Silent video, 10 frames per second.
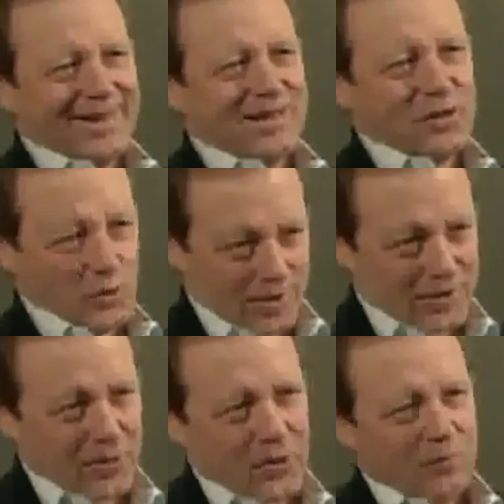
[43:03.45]
and so
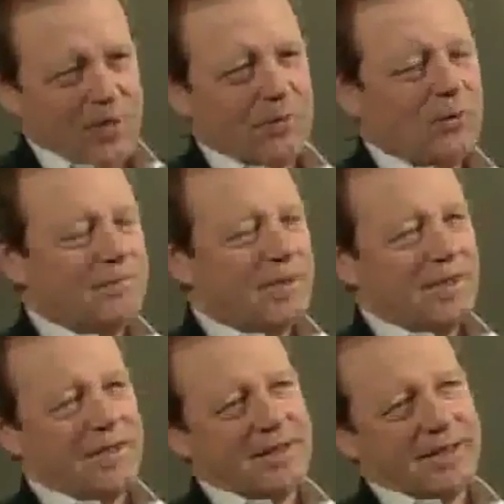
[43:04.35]
did some other people.
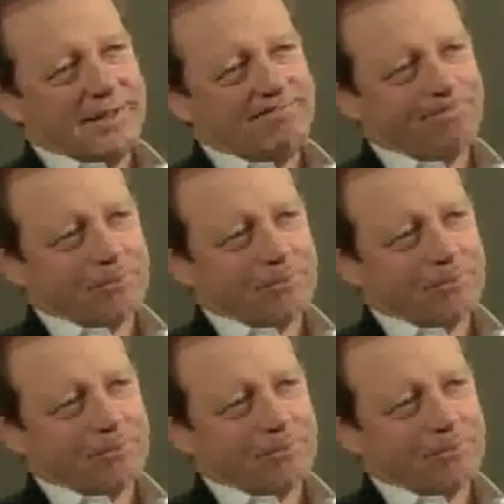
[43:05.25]
And uh,